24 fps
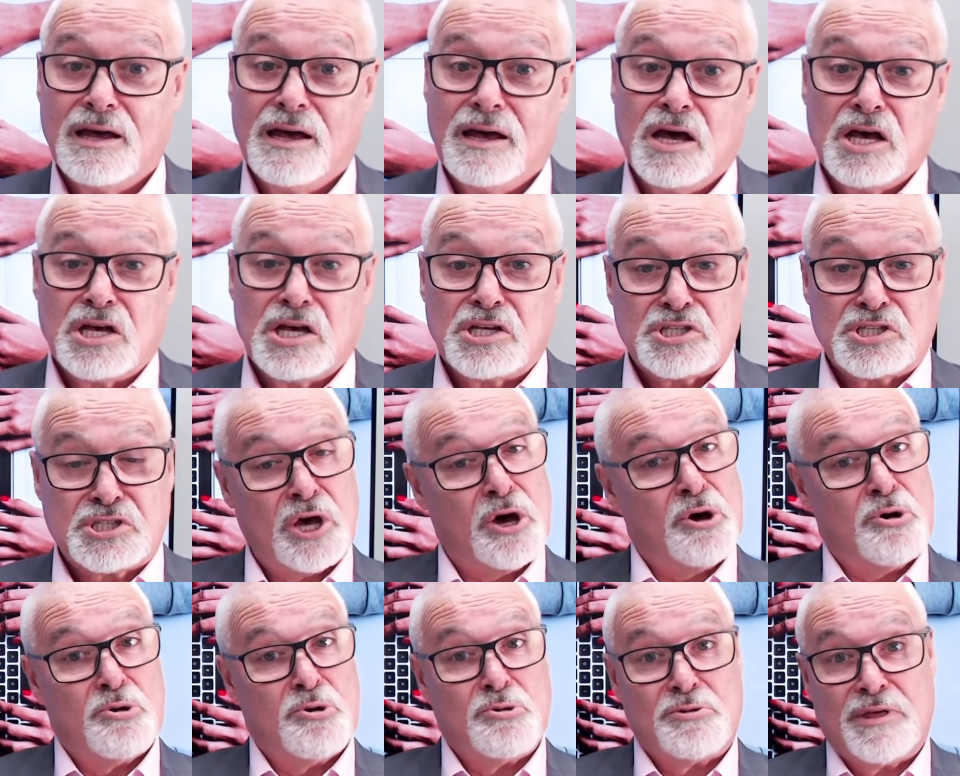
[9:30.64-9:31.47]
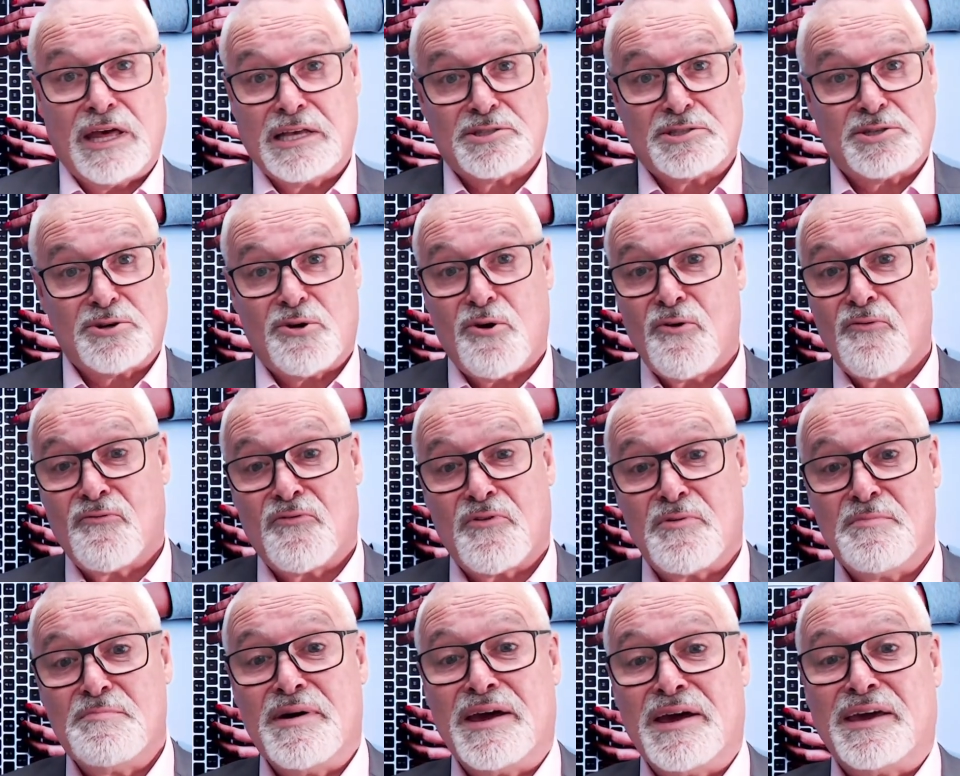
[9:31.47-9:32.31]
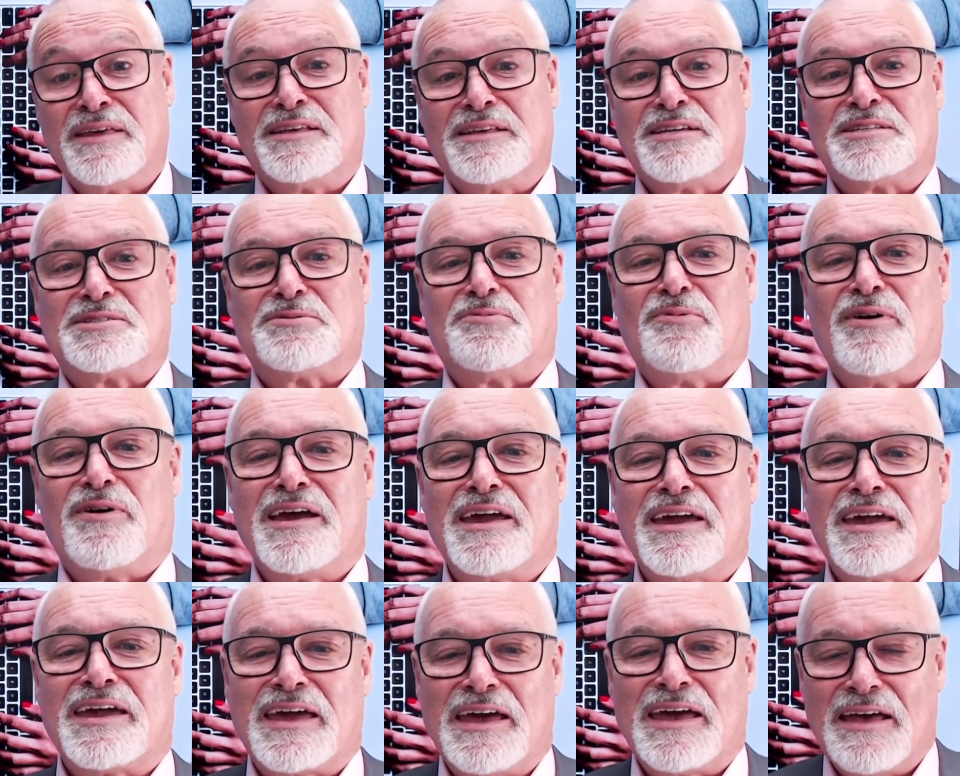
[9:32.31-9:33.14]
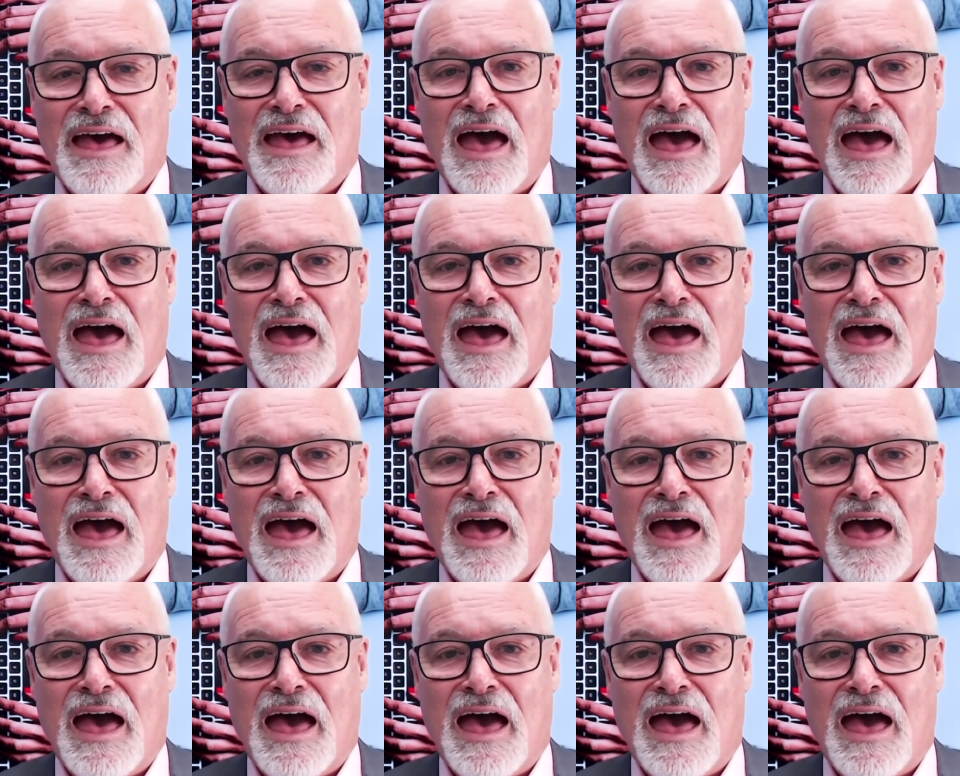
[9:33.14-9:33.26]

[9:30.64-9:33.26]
So that's all from me this week.